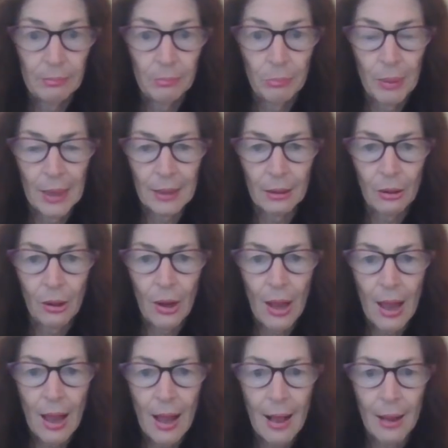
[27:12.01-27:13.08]
buckle
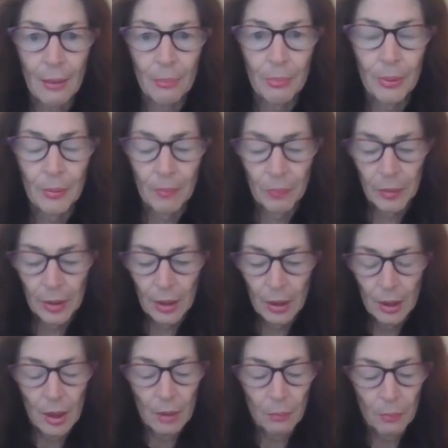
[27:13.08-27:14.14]
up.
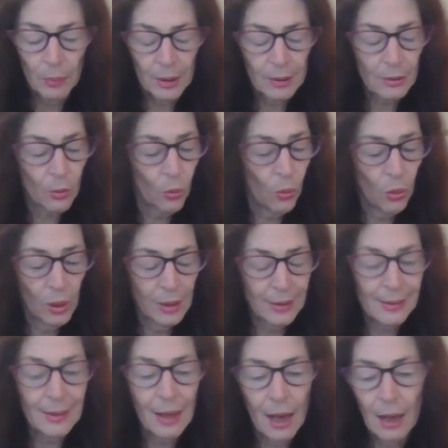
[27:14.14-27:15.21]
But it's all a
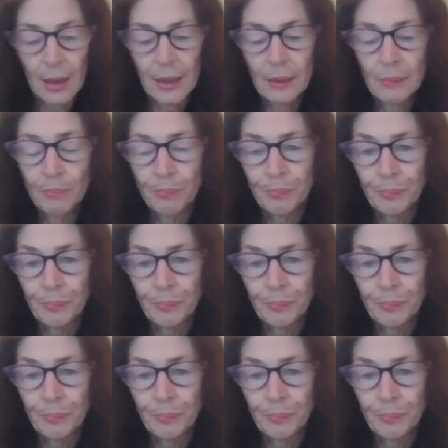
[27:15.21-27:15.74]
sign